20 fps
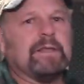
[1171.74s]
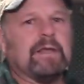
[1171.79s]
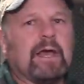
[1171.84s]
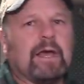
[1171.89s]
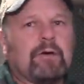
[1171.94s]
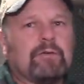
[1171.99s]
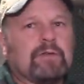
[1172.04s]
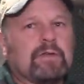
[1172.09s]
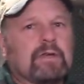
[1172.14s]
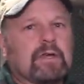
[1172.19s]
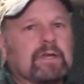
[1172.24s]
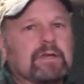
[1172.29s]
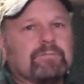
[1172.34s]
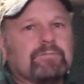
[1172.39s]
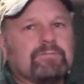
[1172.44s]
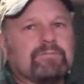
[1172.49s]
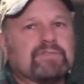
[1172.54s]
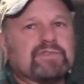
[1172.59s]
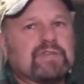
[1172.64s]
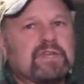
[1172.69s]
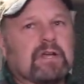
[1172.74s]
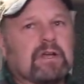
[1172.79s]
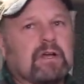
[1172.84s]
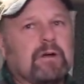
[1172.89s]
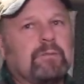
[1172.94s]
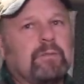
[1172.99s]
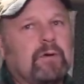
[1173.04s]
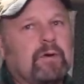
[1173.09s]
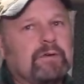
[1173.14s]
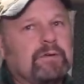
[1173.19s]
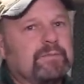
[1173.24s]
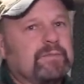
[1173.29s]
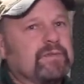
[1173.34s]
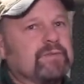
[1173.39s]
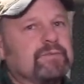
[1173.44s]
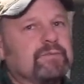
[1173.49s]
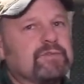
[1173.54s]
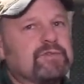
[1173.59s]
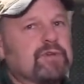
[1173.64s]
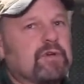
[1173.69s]
down and I snuck up on him
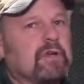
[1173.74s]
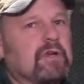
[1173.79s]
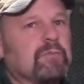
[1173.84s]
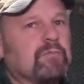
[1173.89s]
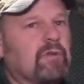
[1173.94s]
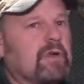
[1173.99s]
and shot him